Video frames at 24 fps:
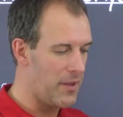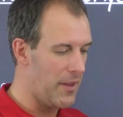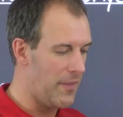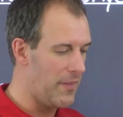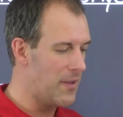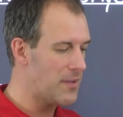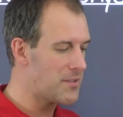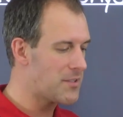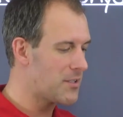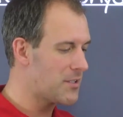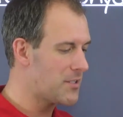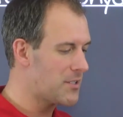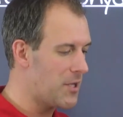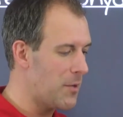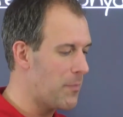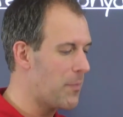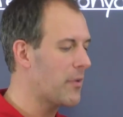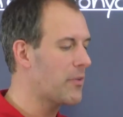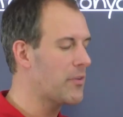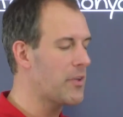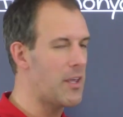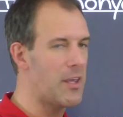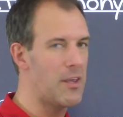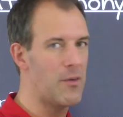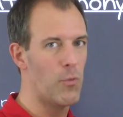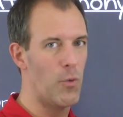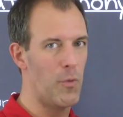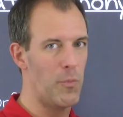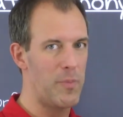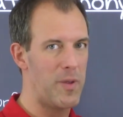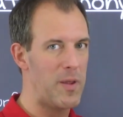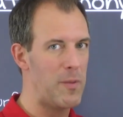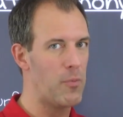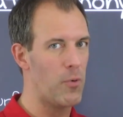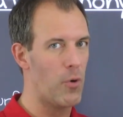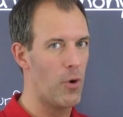And this is typically when
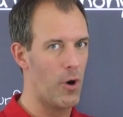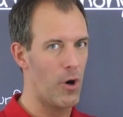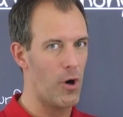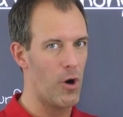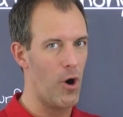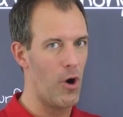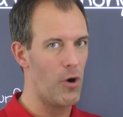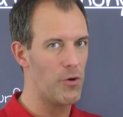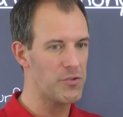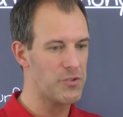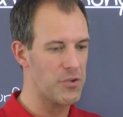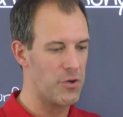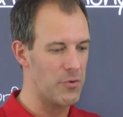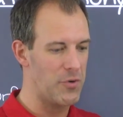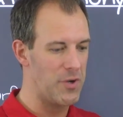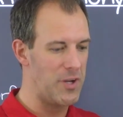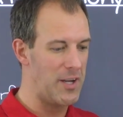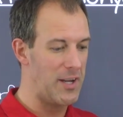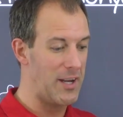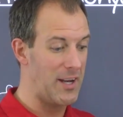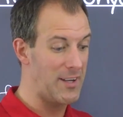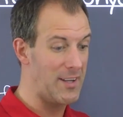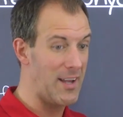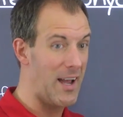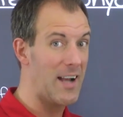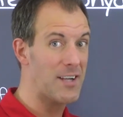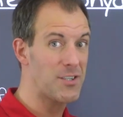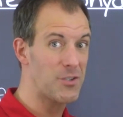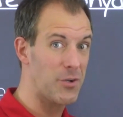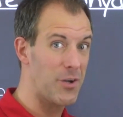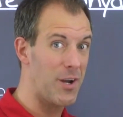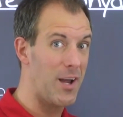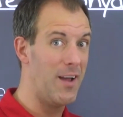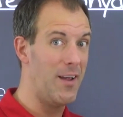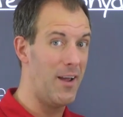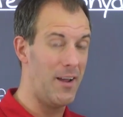people are also eating a
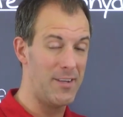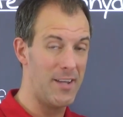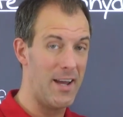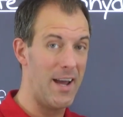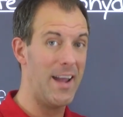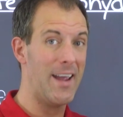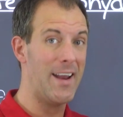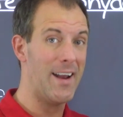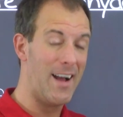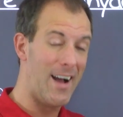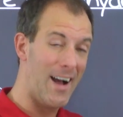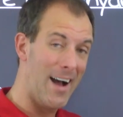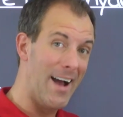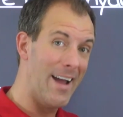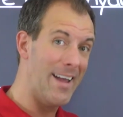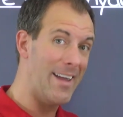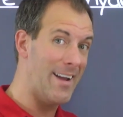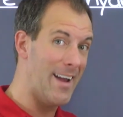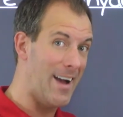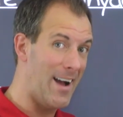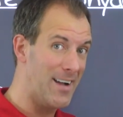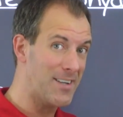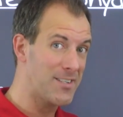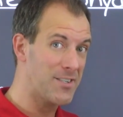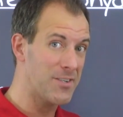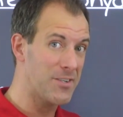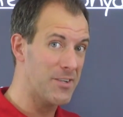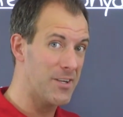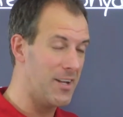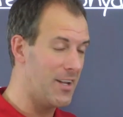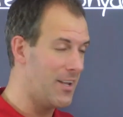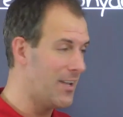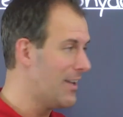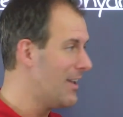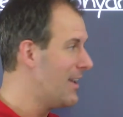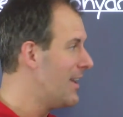diet high in
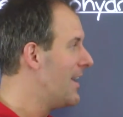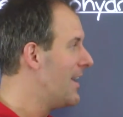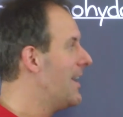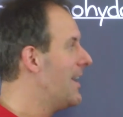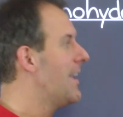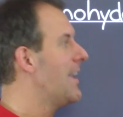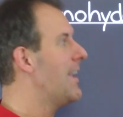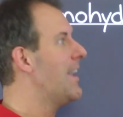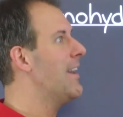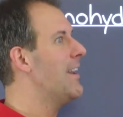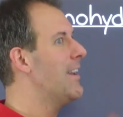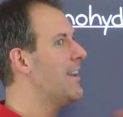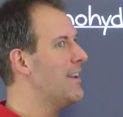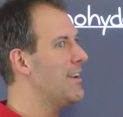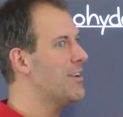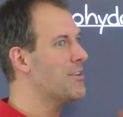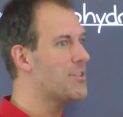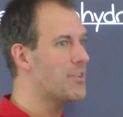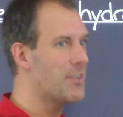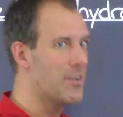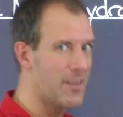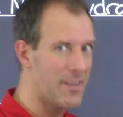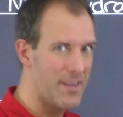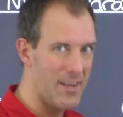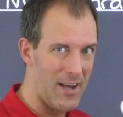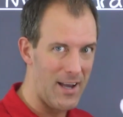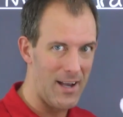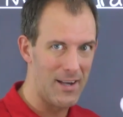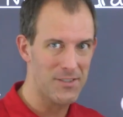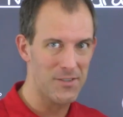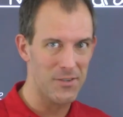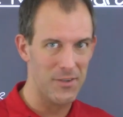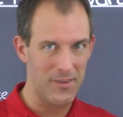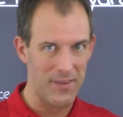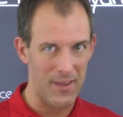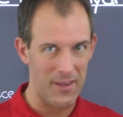oxalate, in addition to the
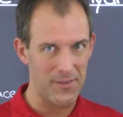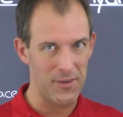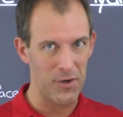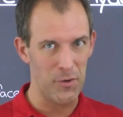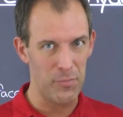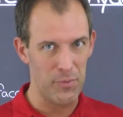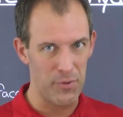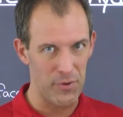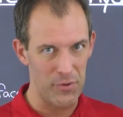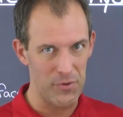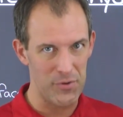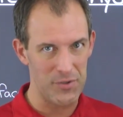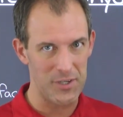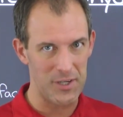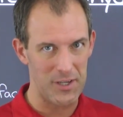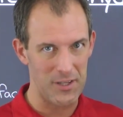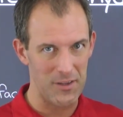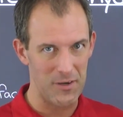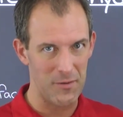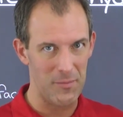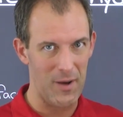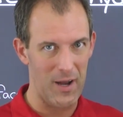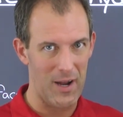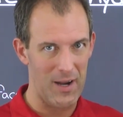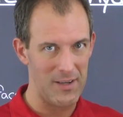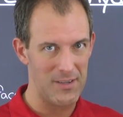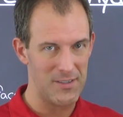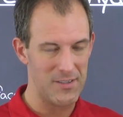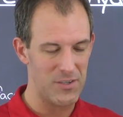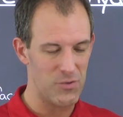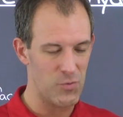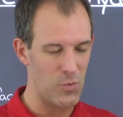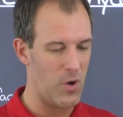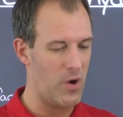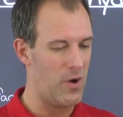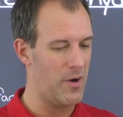oxalate that they're producing in their bodies
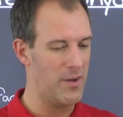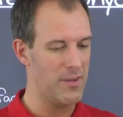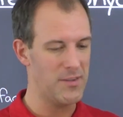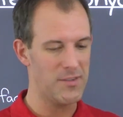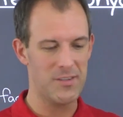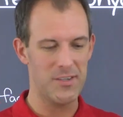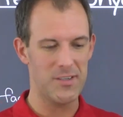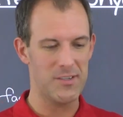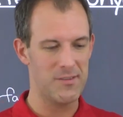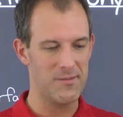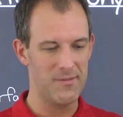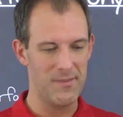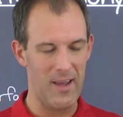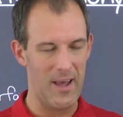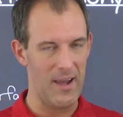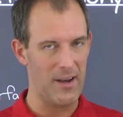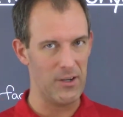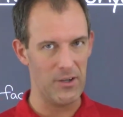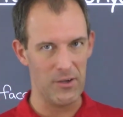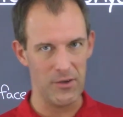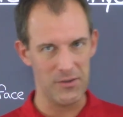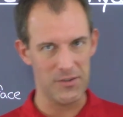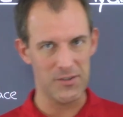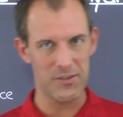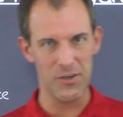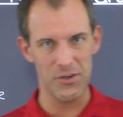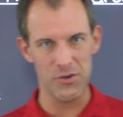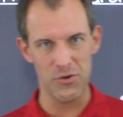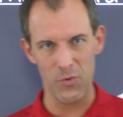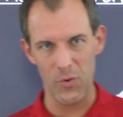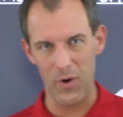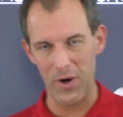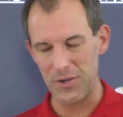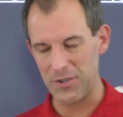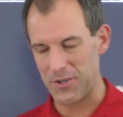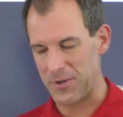as well, and it's just not a good
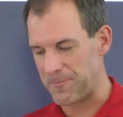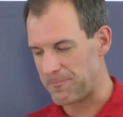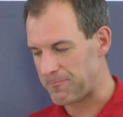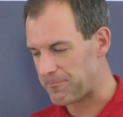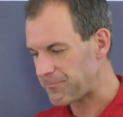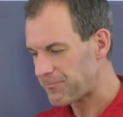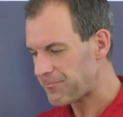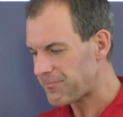situation.